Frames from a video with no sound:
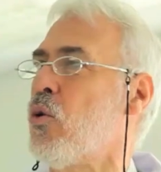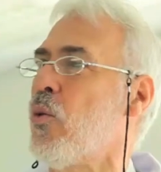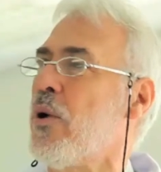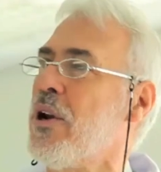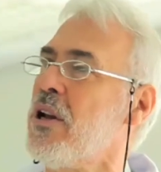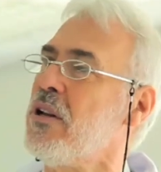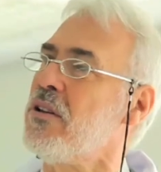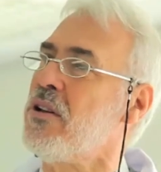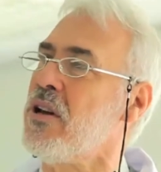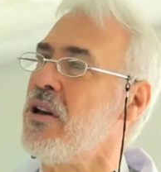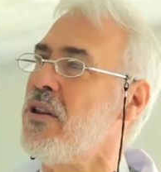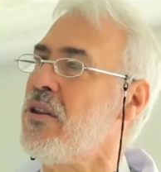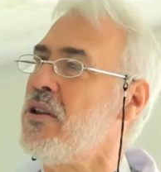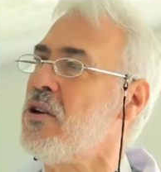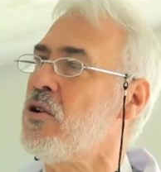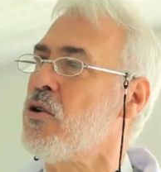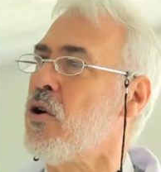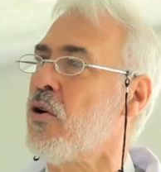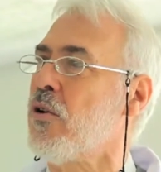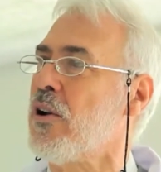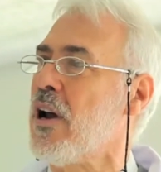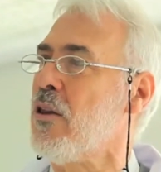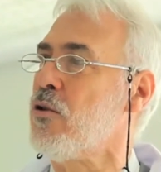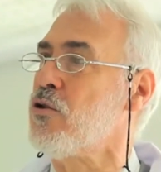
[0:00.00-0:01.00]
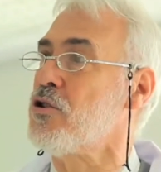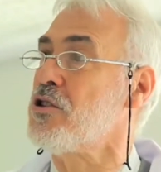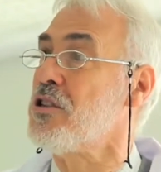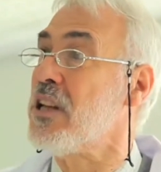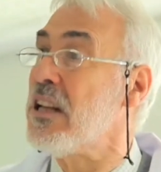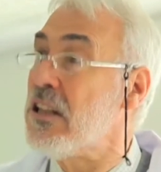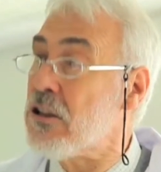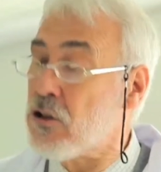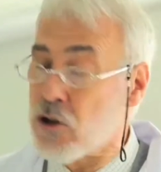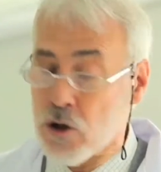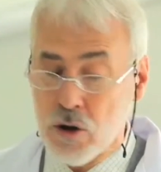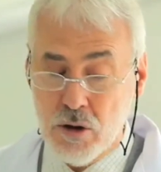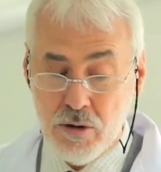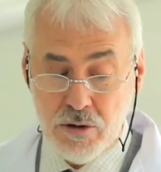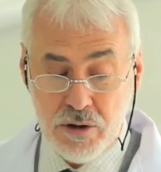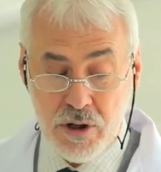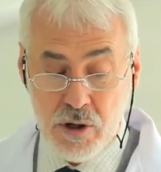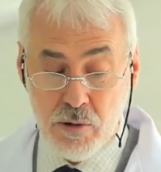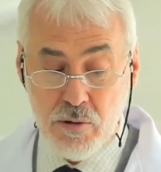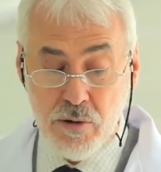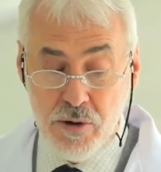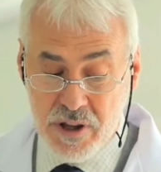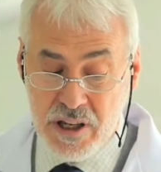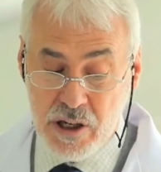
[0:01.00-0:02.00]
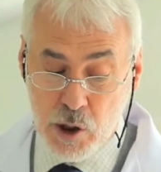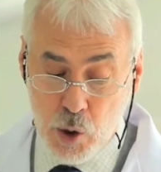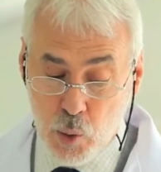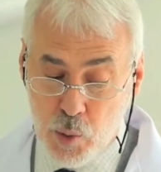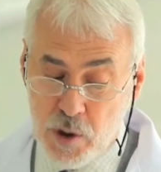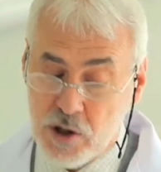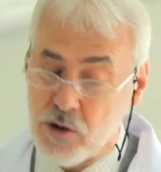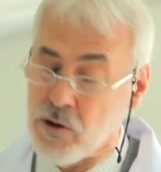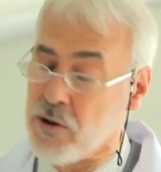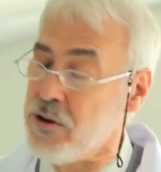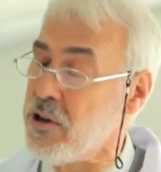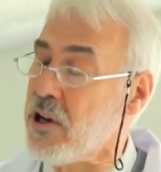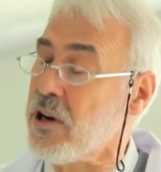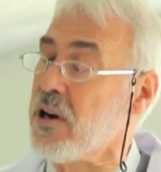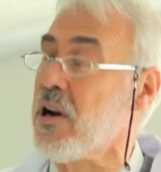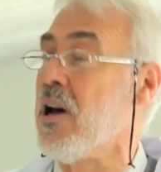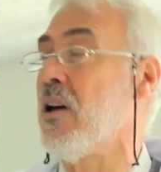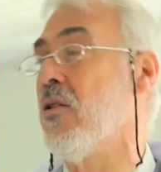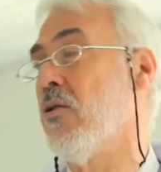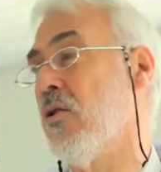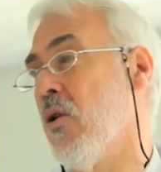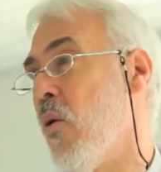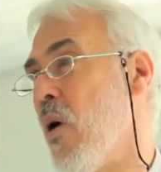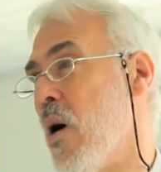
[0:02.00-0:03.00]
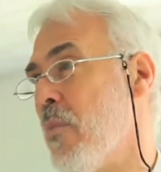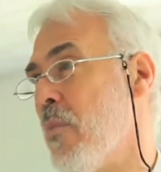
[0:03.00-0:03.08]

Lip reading: above 145 degrees Celsius within a closed